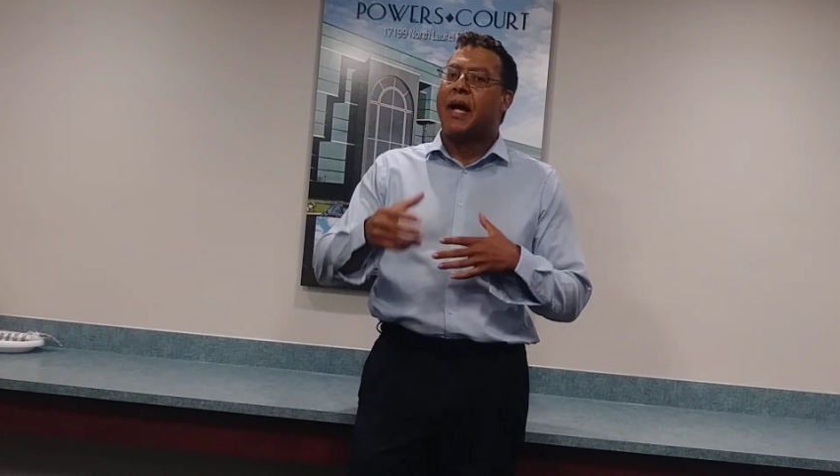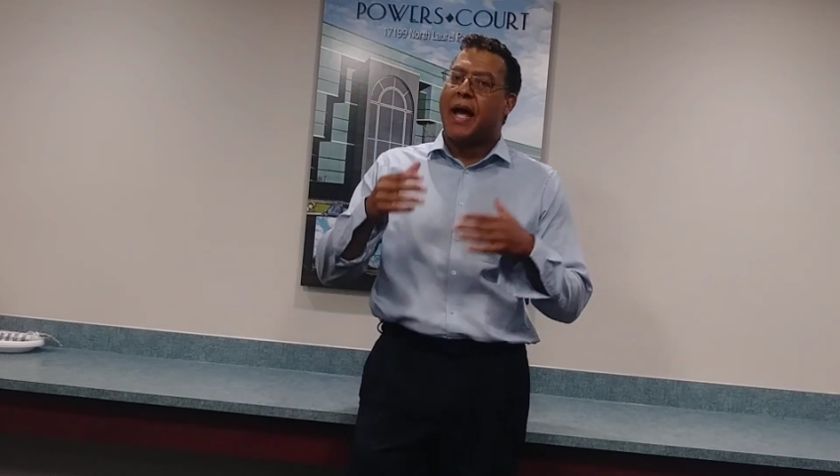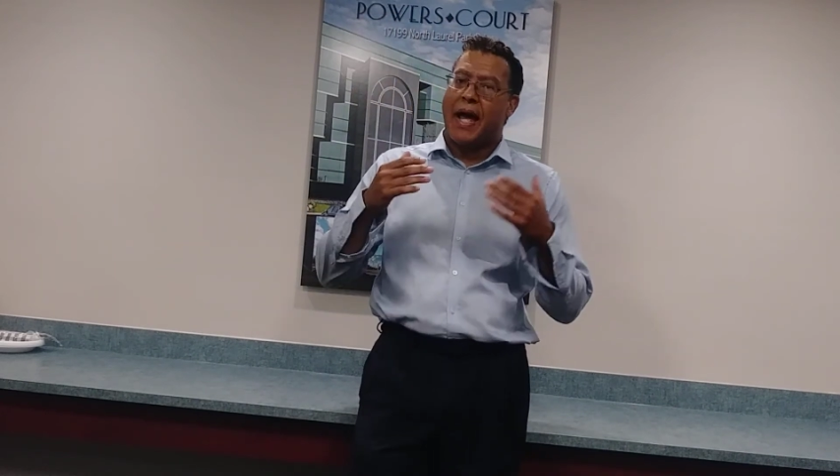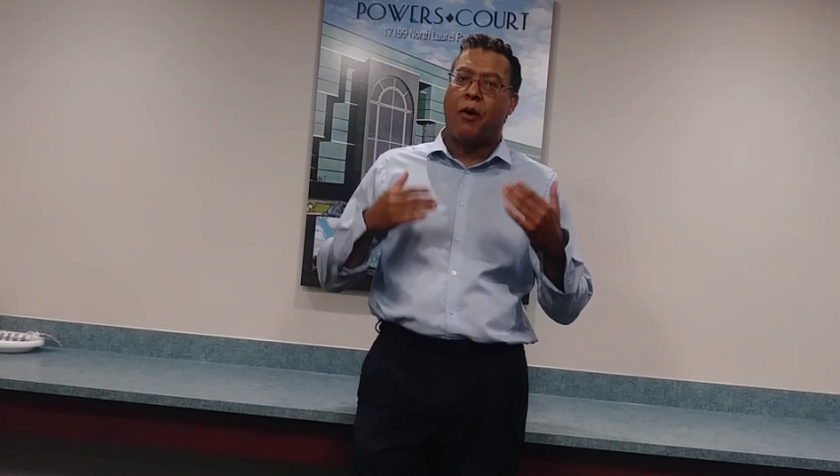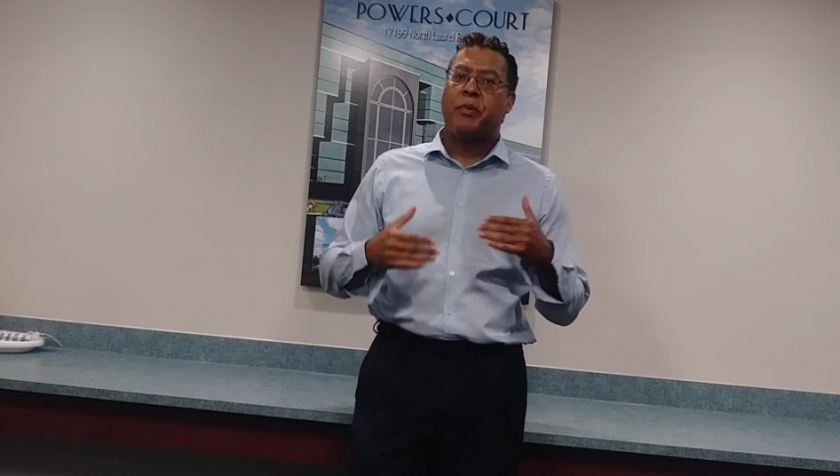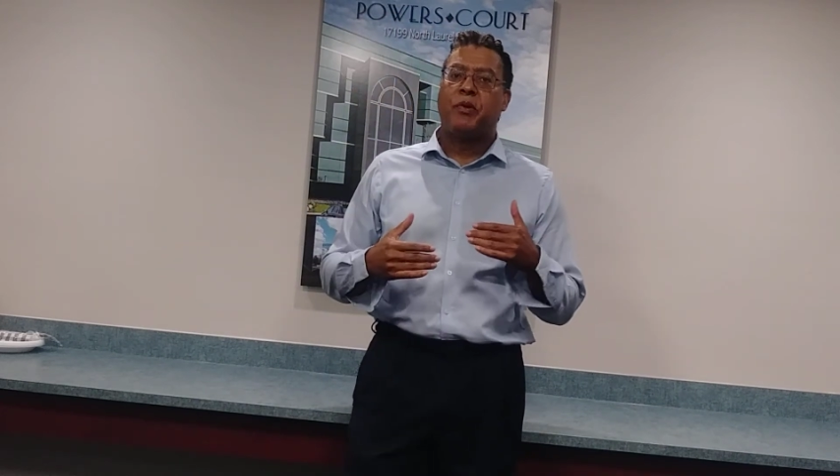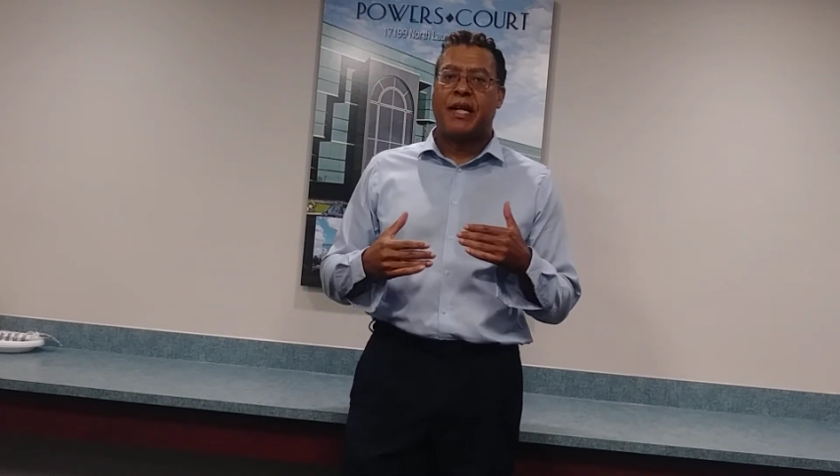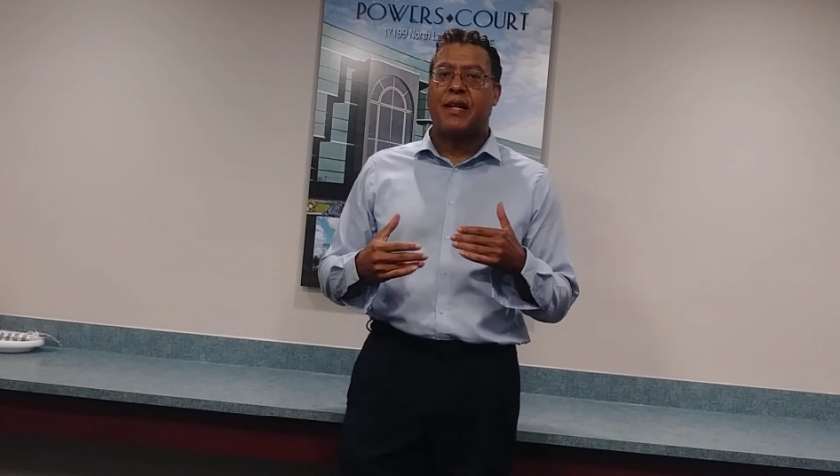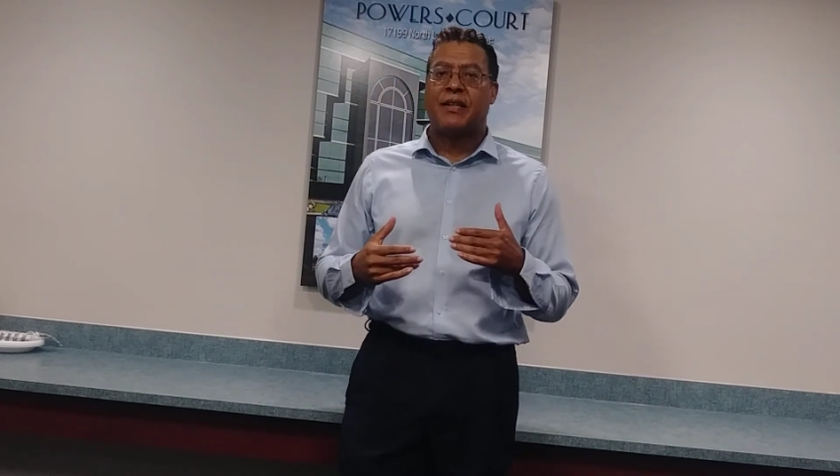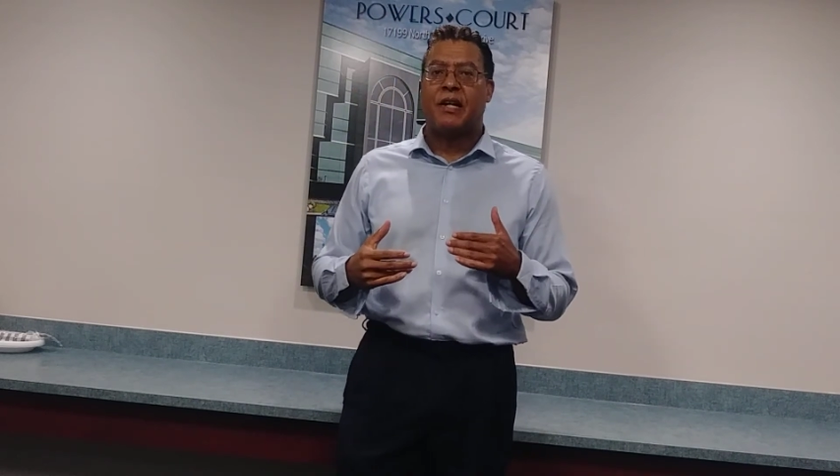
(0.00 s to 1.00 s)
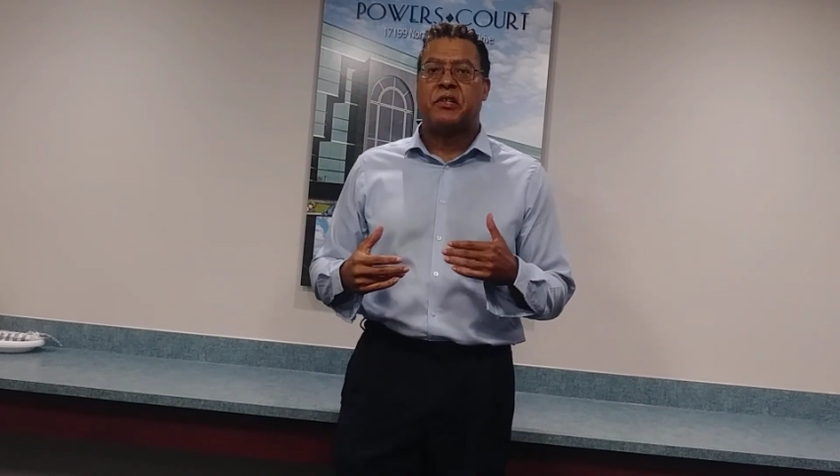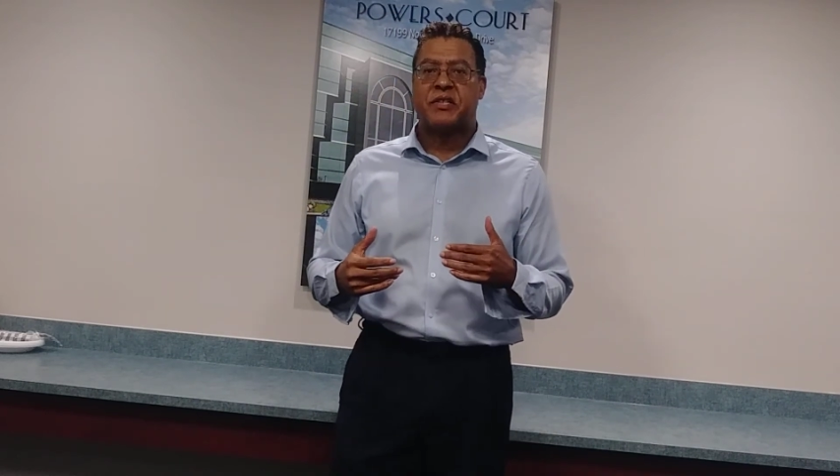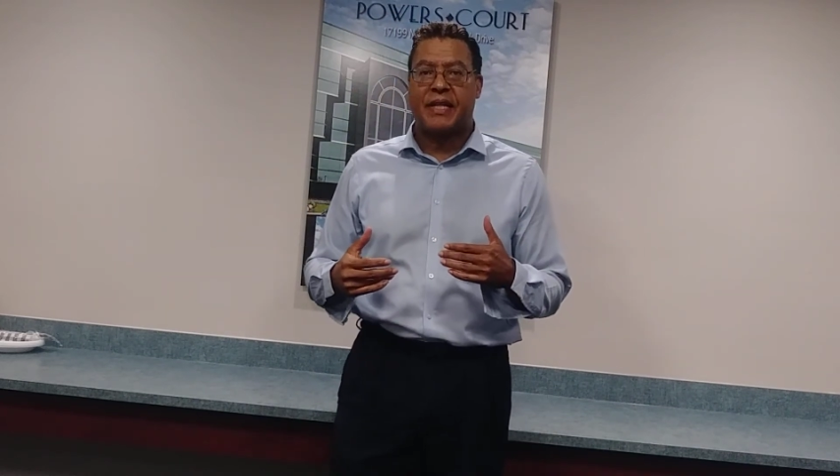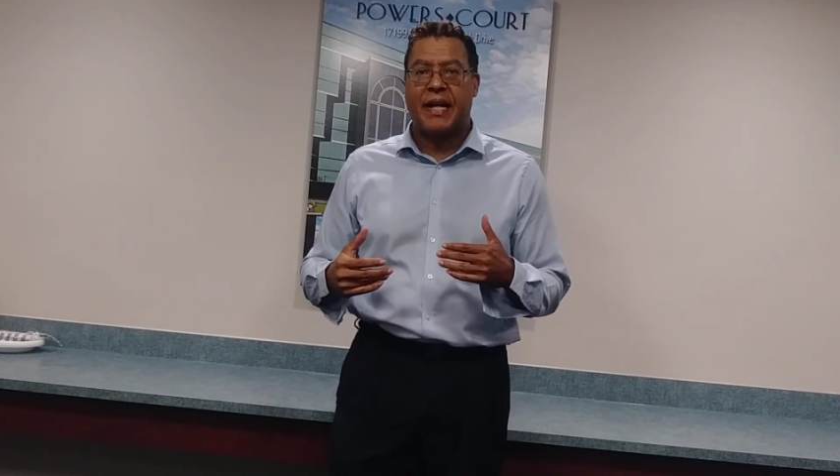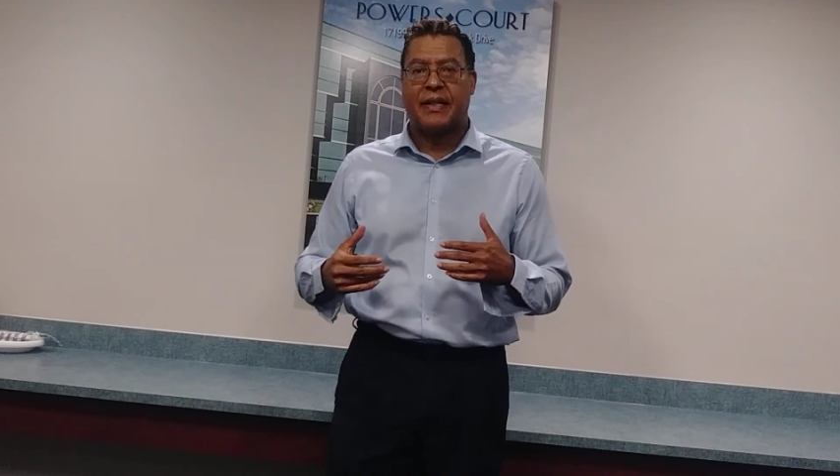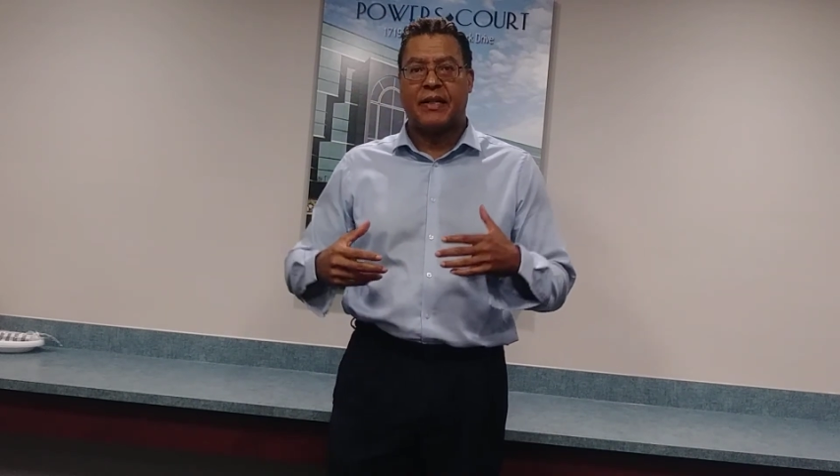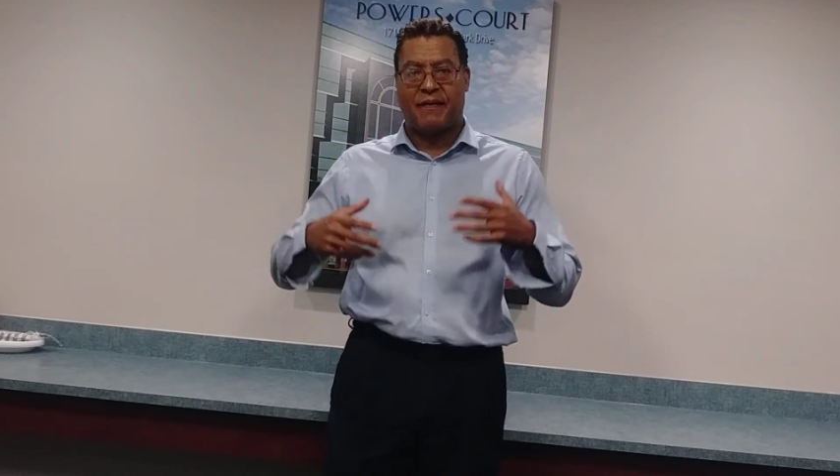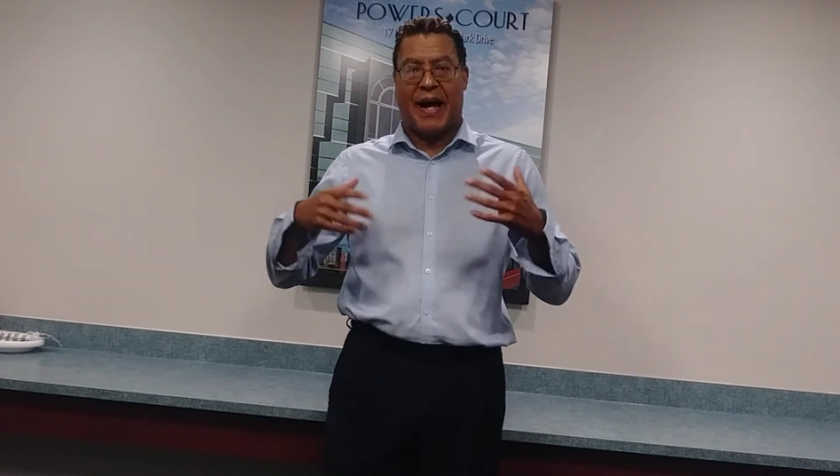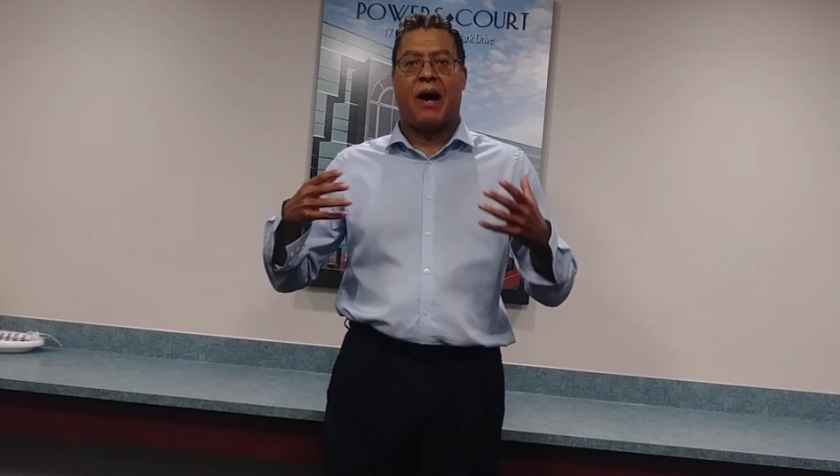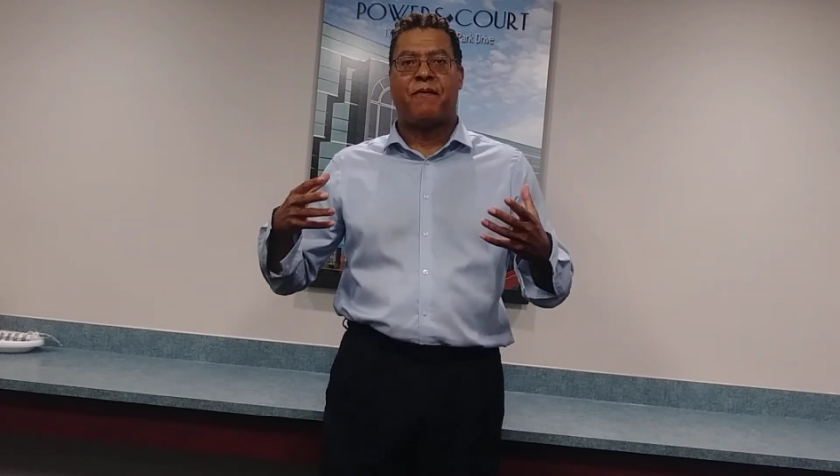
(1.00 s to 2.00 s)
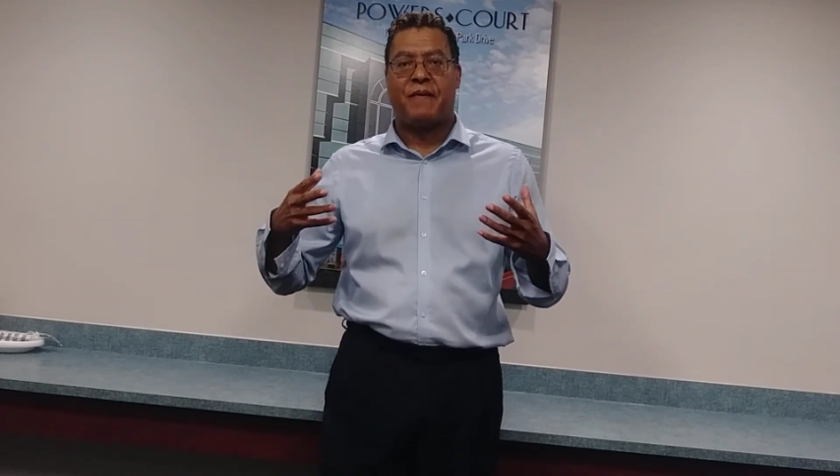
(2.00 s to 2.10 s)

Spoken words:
and help you get an understanding of how